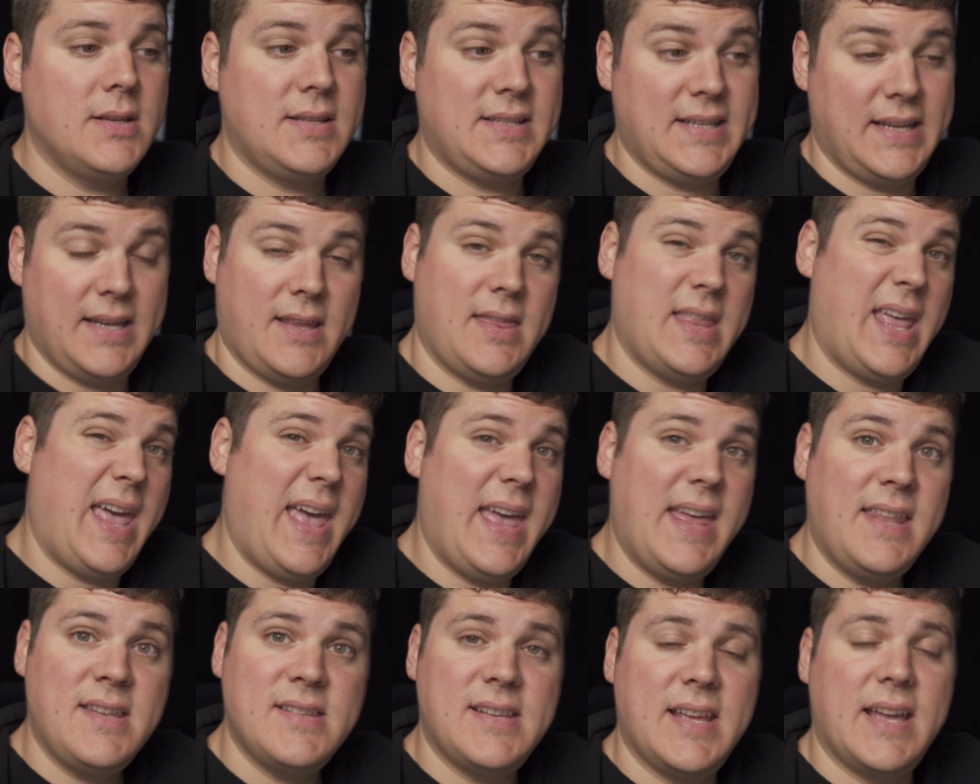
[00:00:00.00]
Sand the
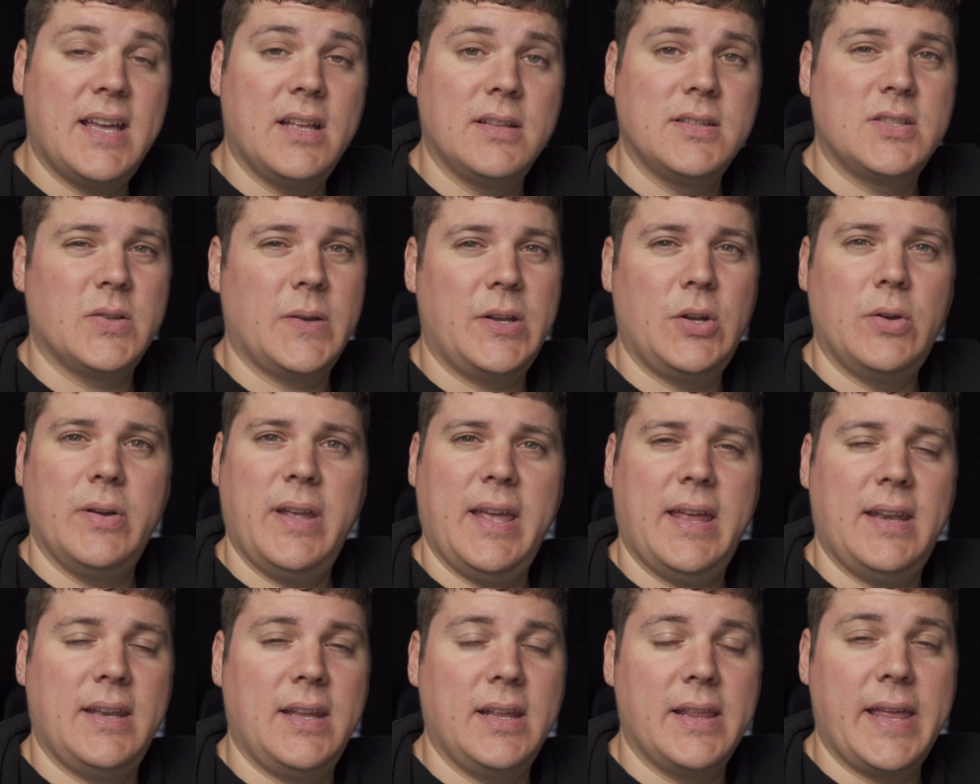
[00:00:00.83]
end down so I don't
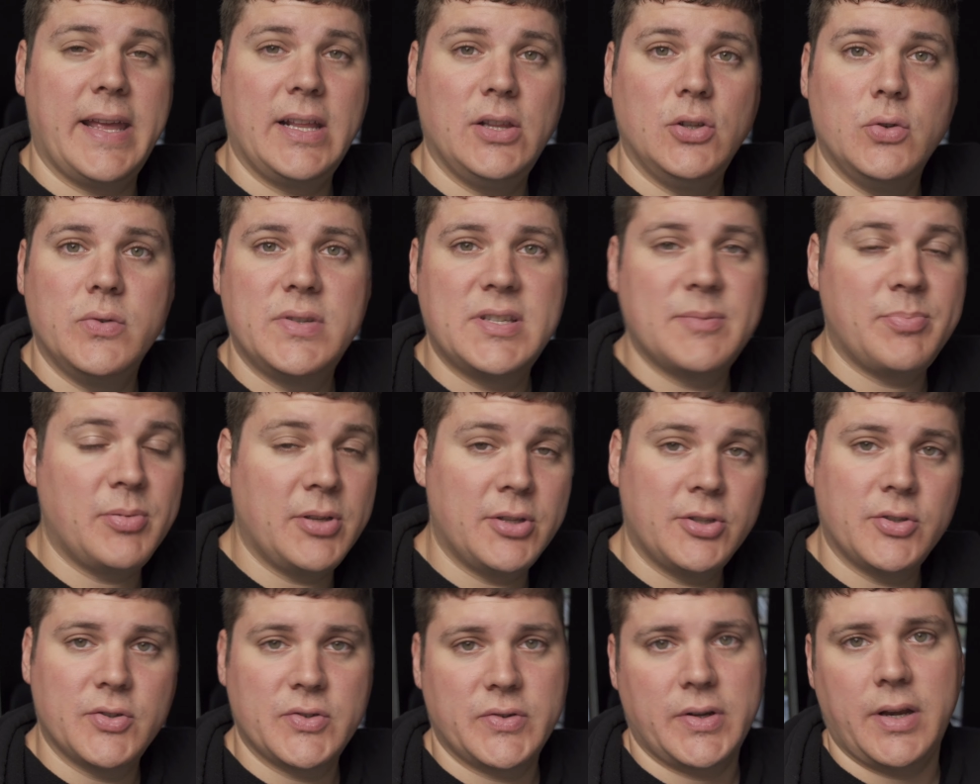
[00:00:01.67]
get any like loose
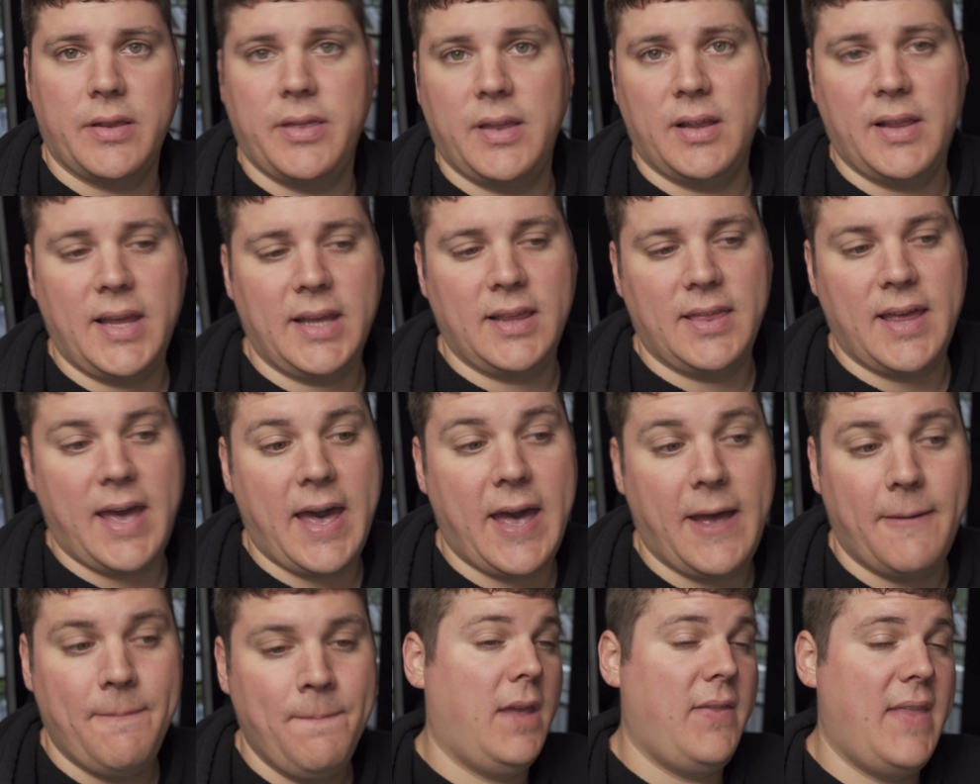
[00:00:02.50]
splinters or anything like
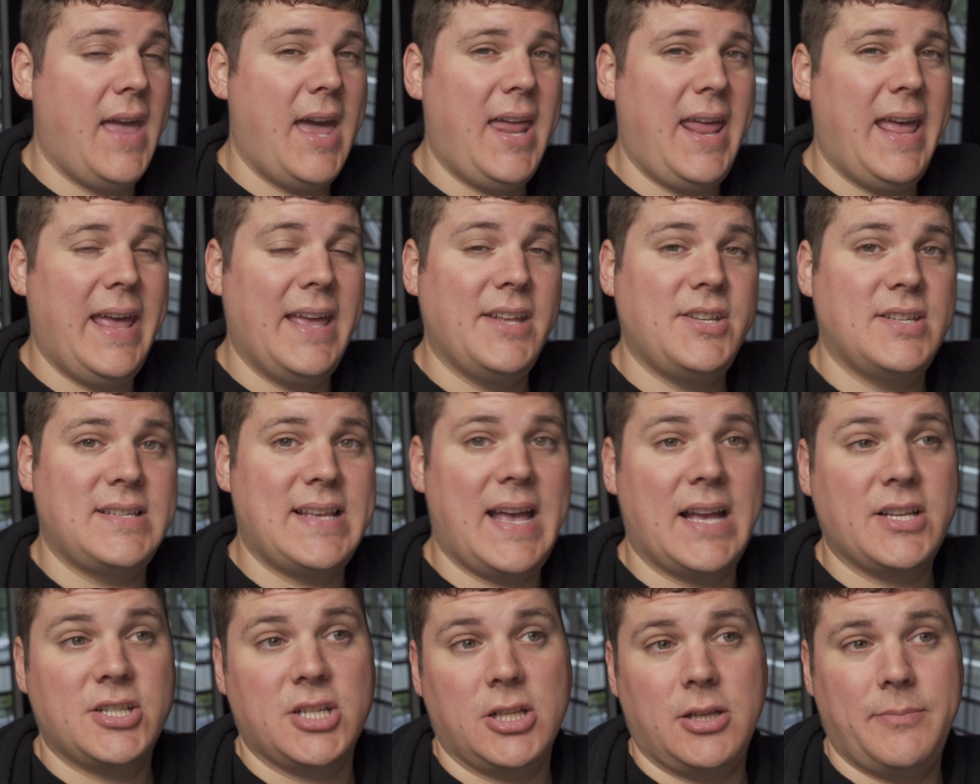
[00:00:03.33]
that. And that edge is
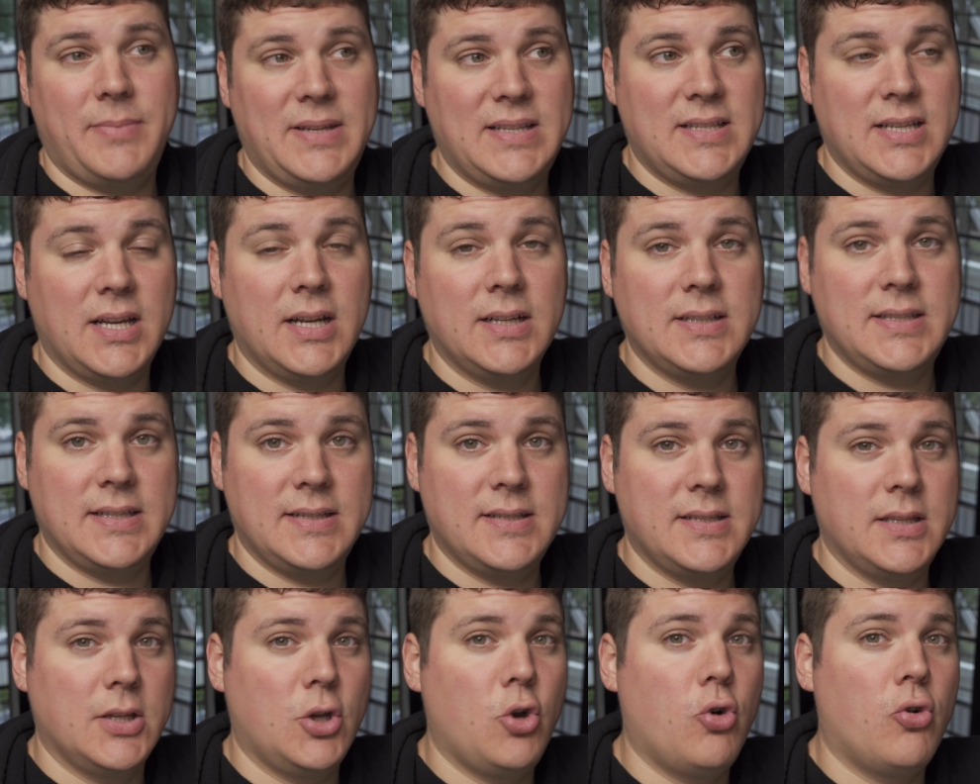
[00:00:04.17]
actually gonna be tucked
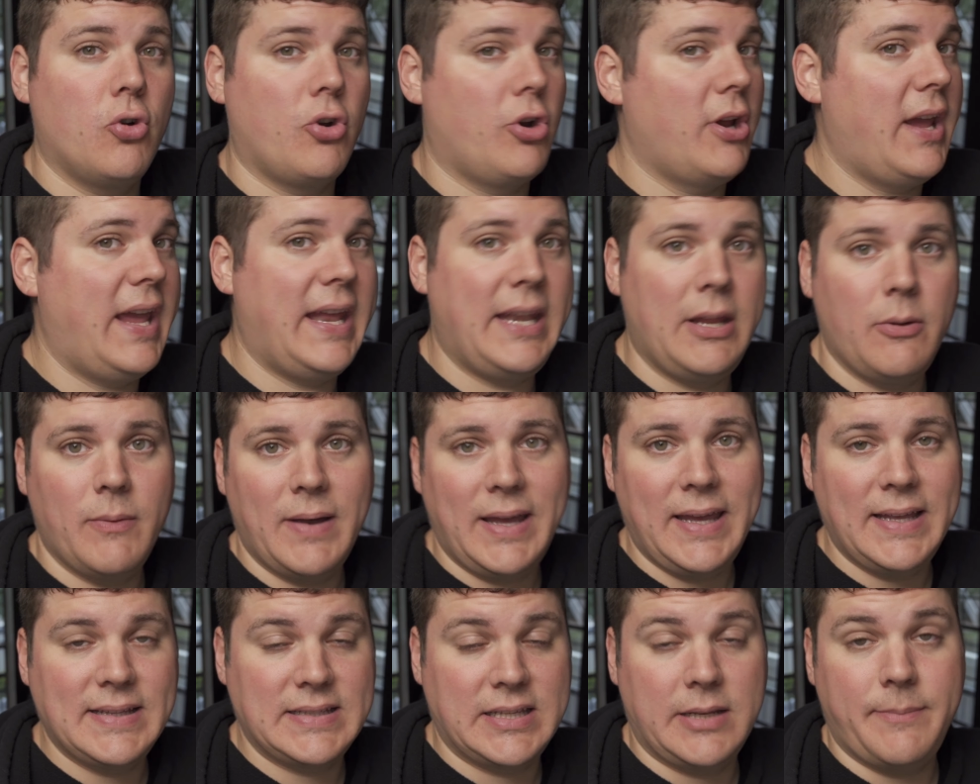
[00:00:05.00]
into the corner
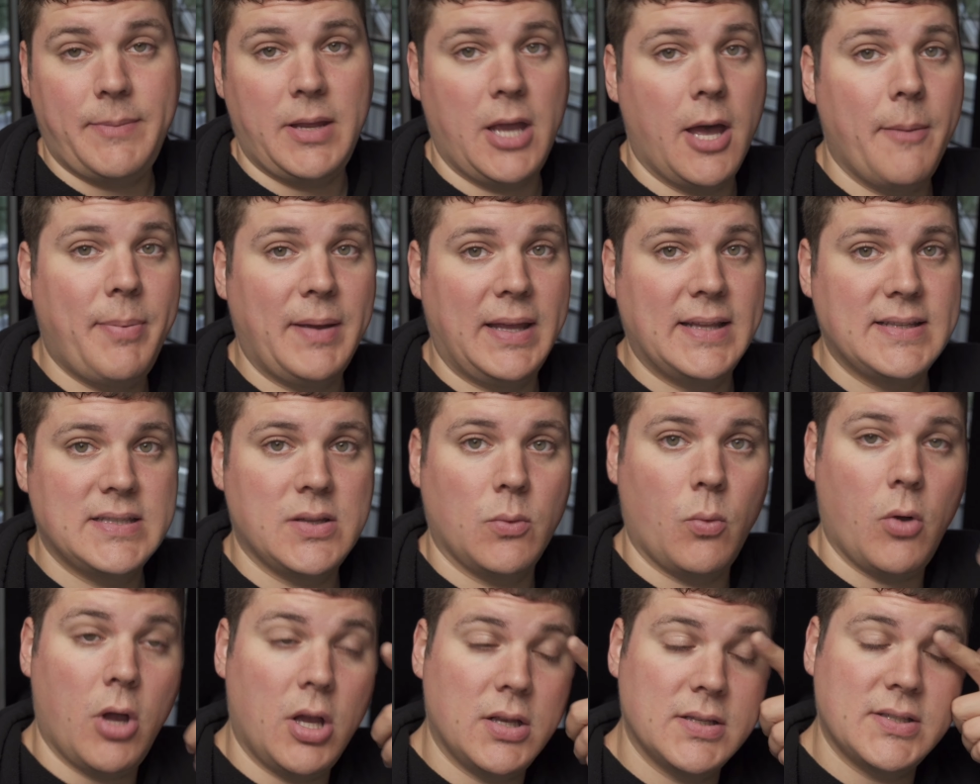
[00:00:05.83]
anyway. It's gonna be up against
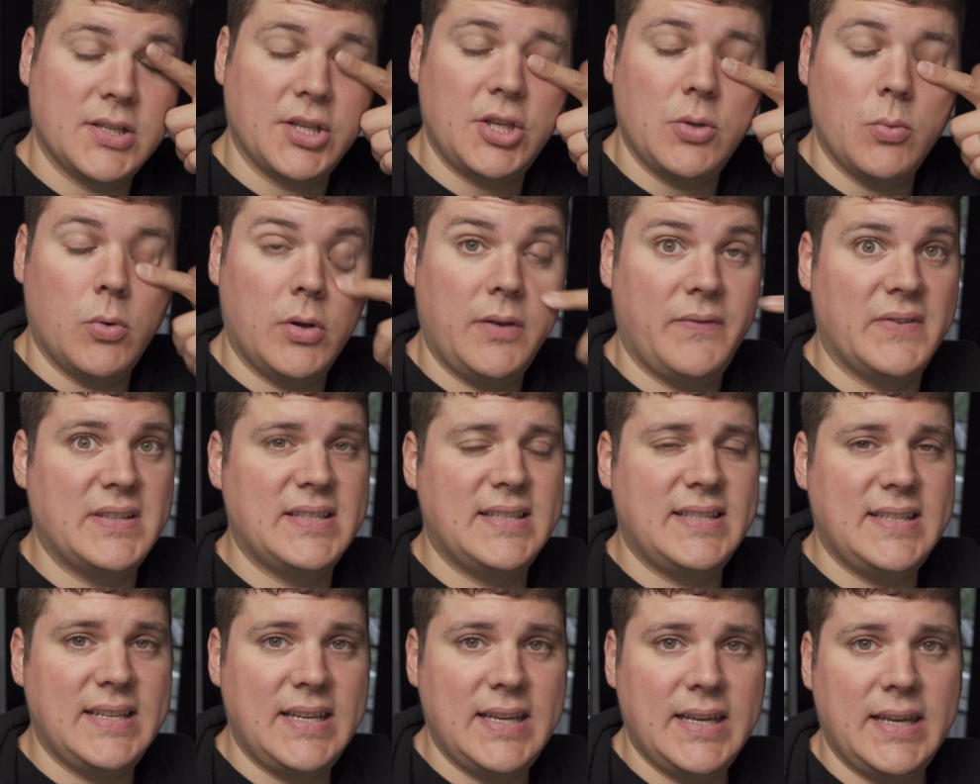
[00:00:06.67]
the wall so you won't even
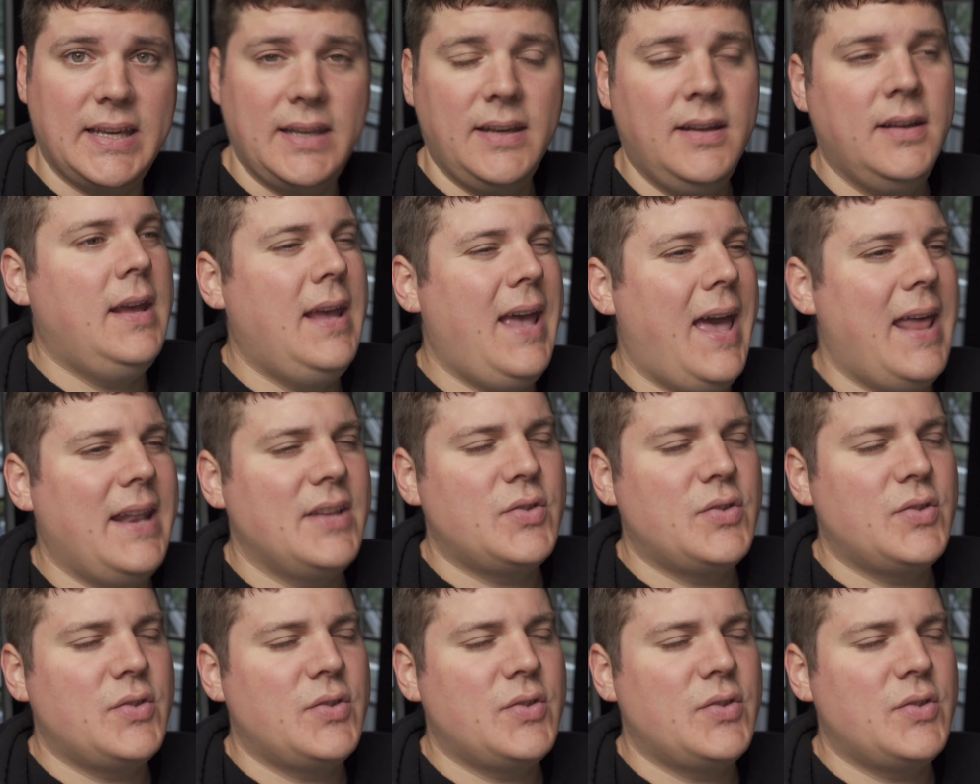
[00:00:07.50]
see it. And